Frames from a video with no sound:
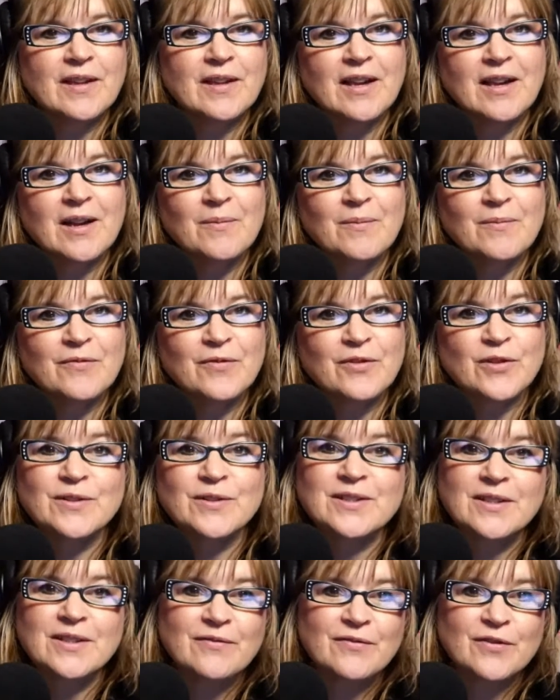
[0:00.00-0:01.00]

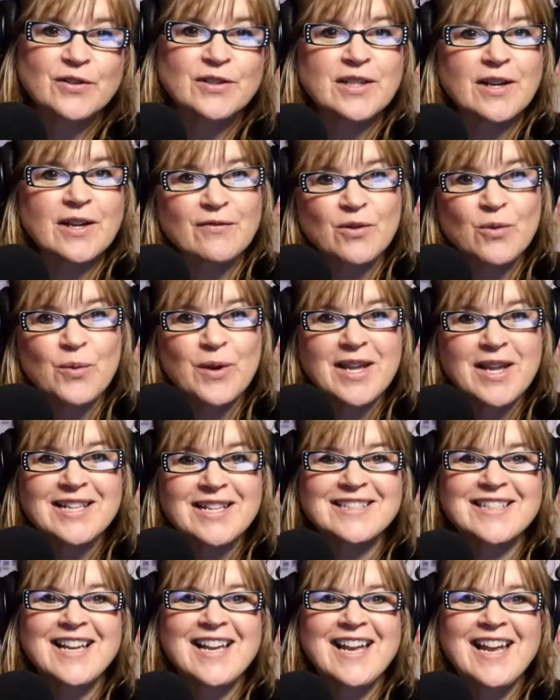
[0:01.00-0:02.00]
for several weeks.
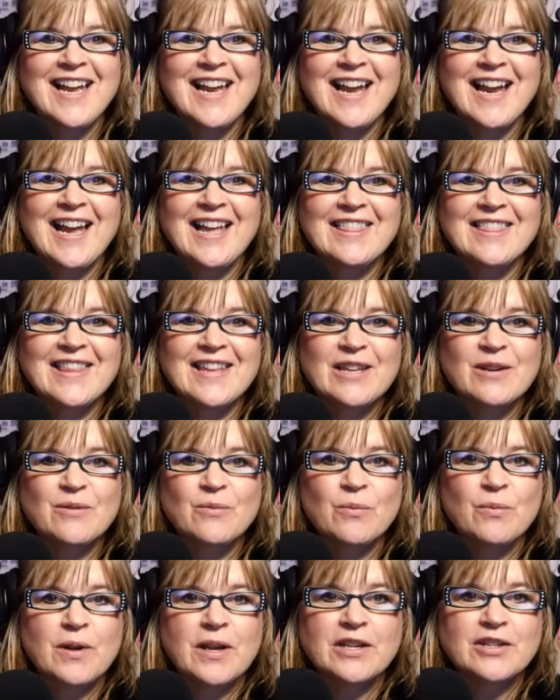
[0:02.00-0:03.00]
And then
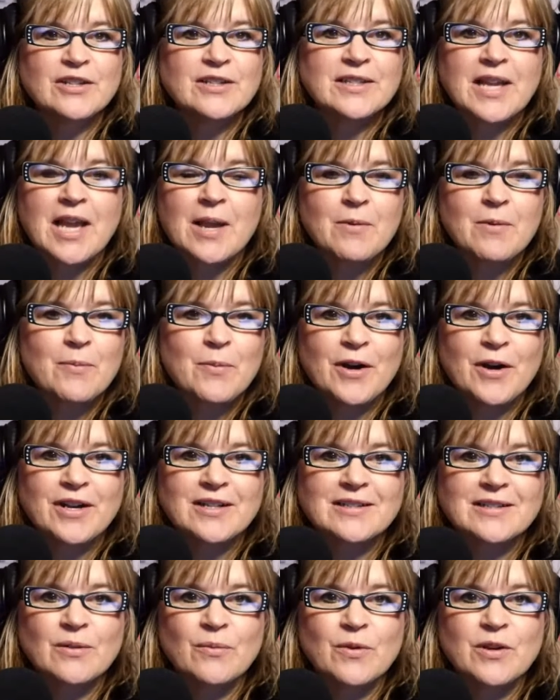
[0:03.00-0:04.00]
it just came upon us
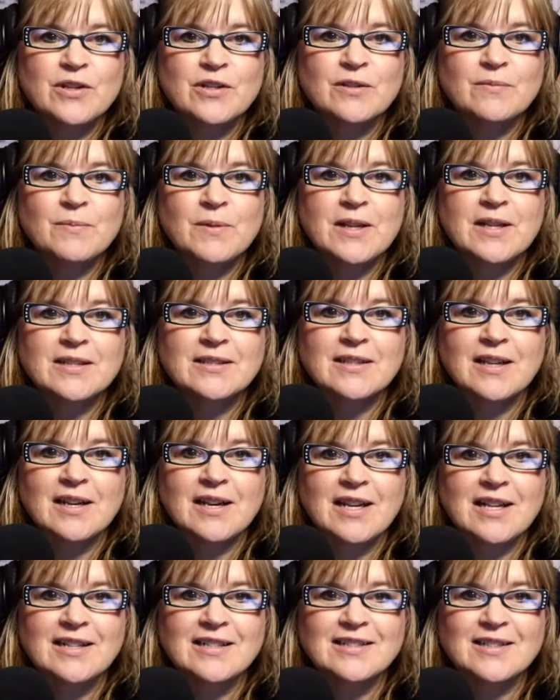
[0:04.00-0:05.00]
that we should be
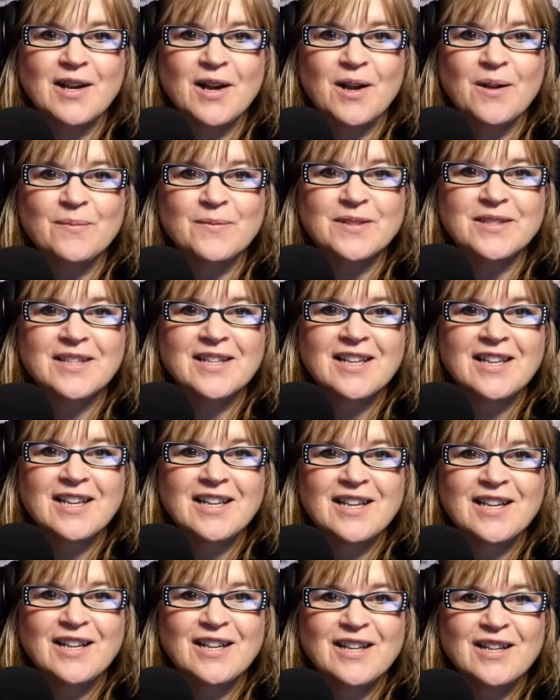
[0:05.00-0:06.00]
studying Psalms.
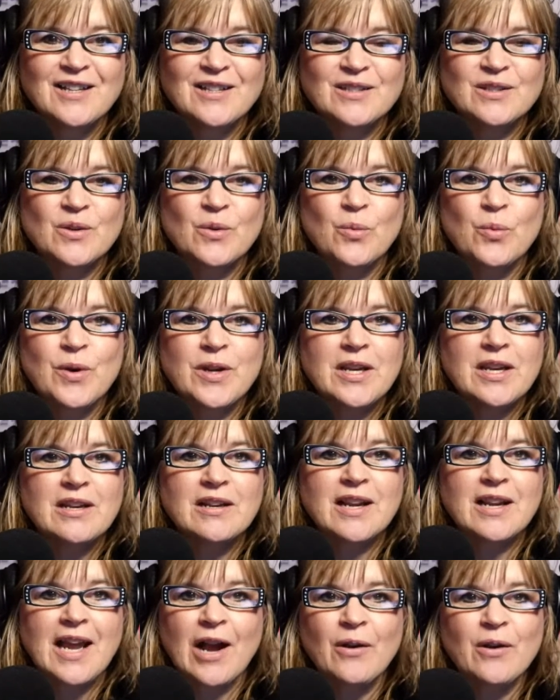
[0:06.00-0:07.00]
So we didn't
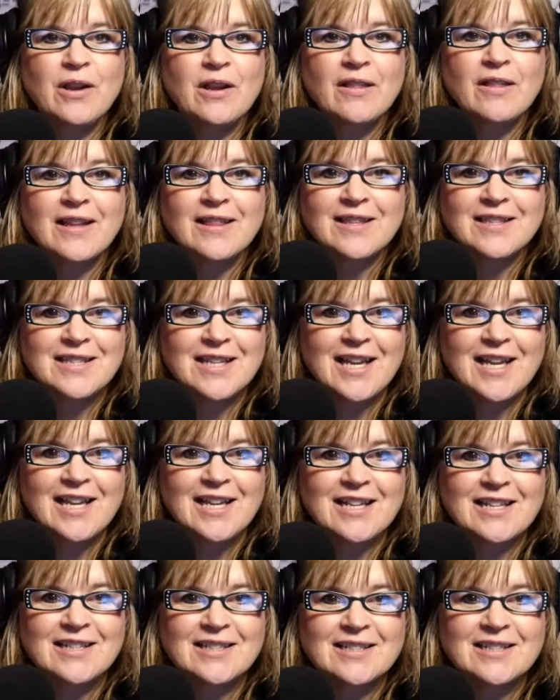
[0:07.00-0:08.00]
calculate the
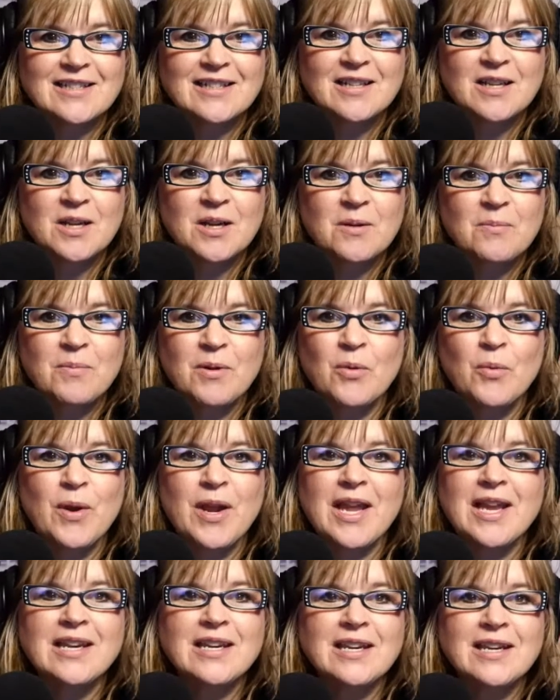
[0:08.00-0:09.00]
days, but we
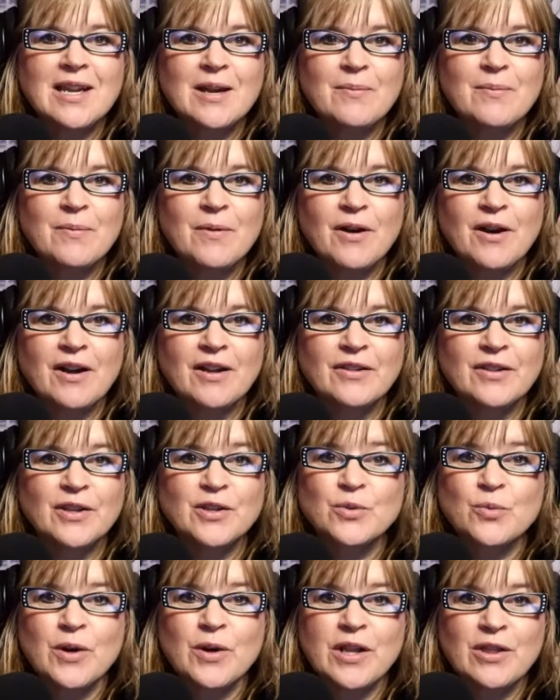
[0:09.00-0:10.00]
ended up on the
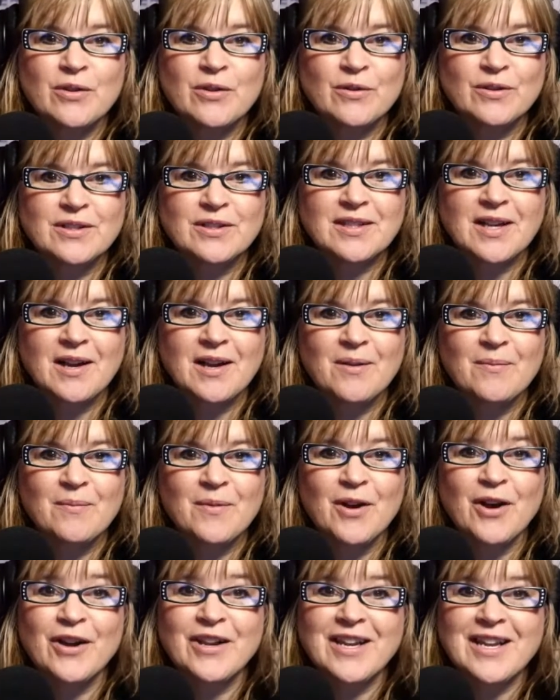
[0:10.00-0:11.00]
23rd Psalm
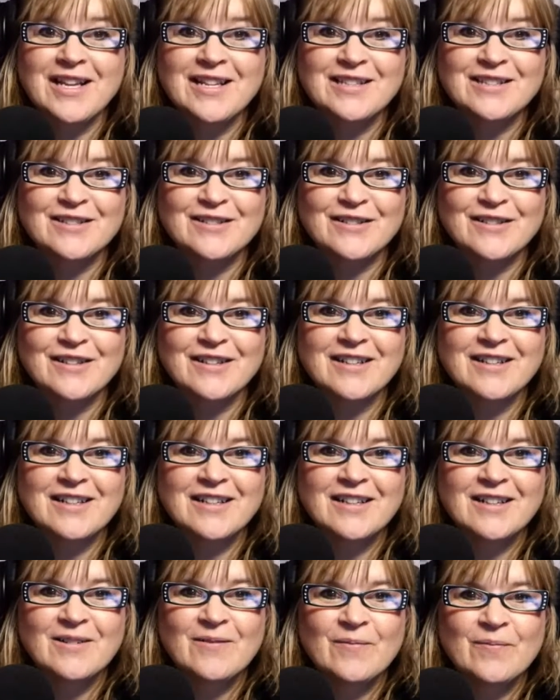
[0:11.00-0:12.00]
on Easter,
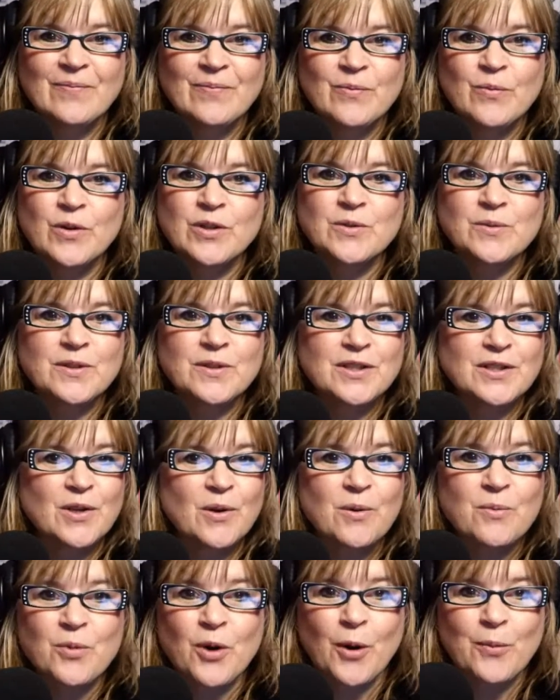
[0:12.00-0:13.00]
which was so
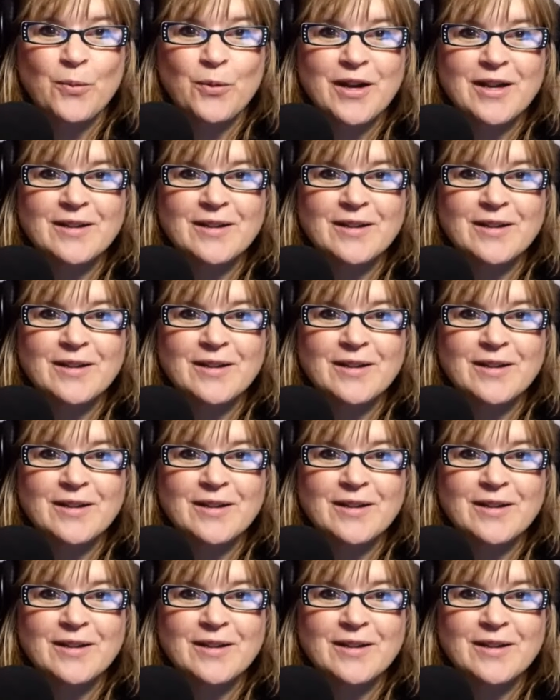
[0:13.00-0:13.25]
appropriate.